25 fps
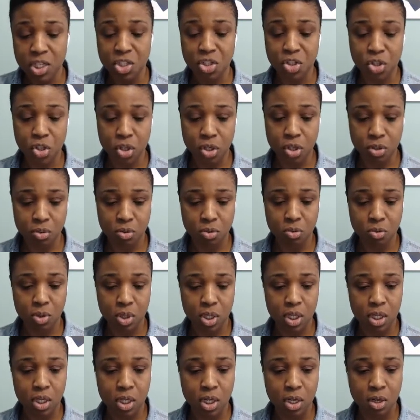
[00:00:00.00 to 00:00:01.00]
So
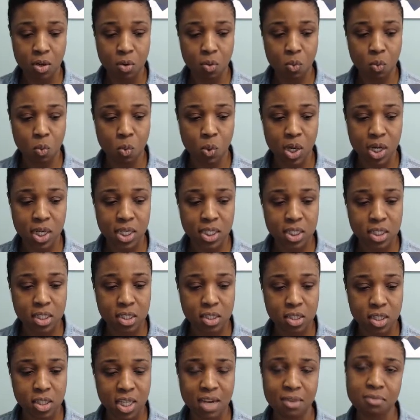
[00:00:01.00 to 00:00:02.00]
what
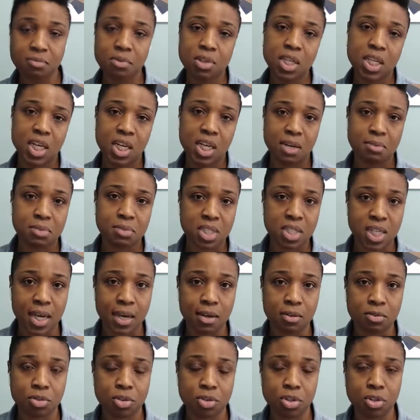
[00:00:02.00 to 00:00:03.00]
that really comes
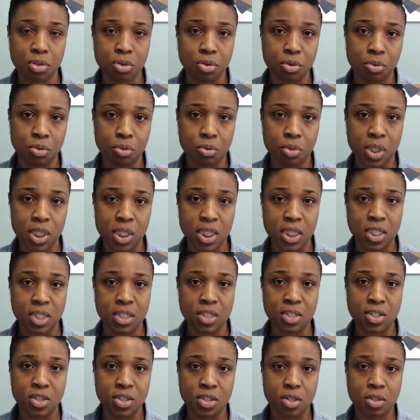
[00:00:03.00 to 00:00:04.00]
down to
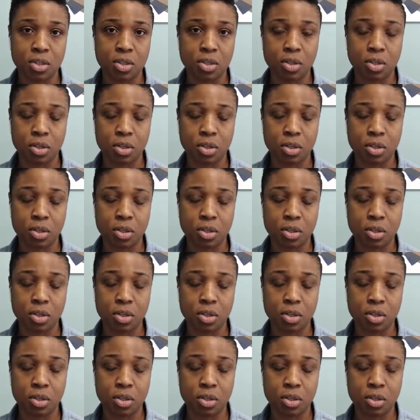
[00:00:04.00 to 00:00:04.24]
is